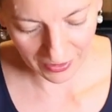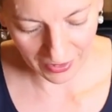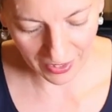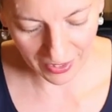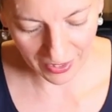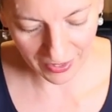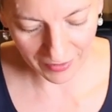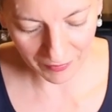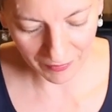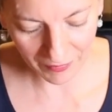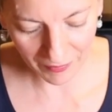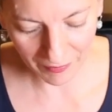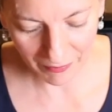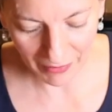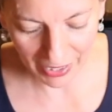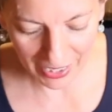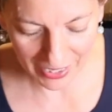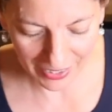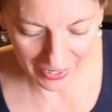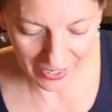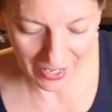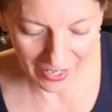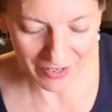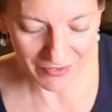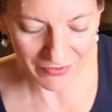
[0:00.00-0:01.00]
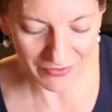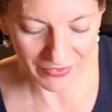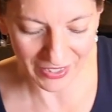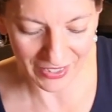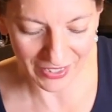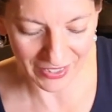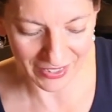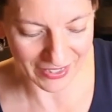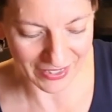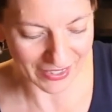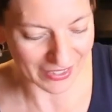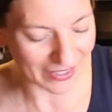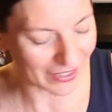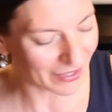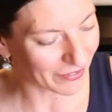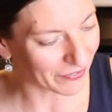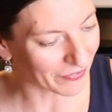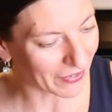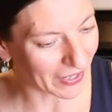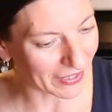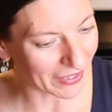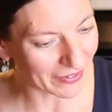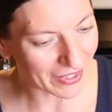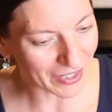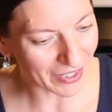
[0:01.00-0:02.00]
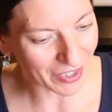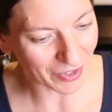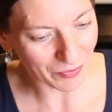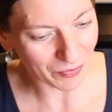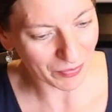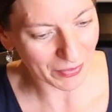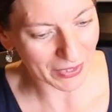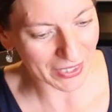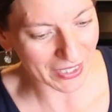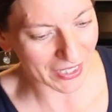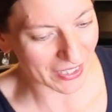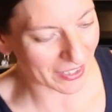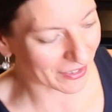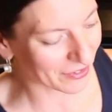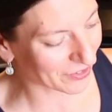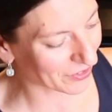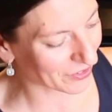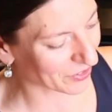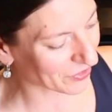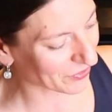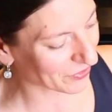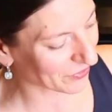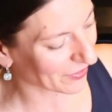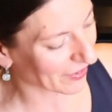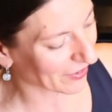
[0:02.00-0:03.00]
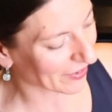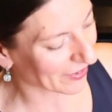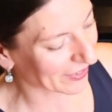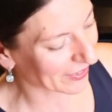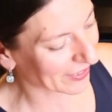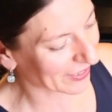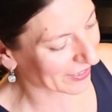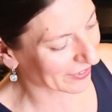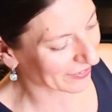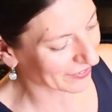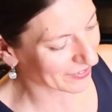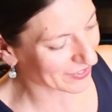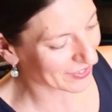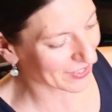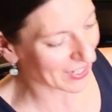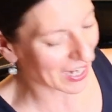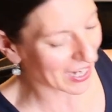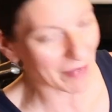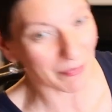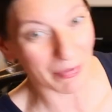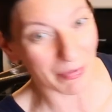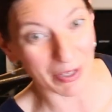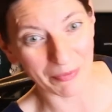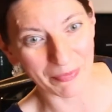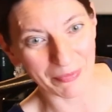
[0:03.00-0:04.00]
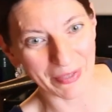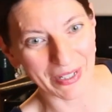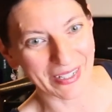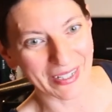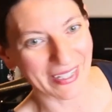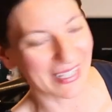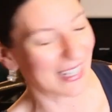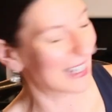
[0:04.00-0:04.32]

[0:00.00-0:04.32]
And my oven, if I let it preheat too long, it'll stop on me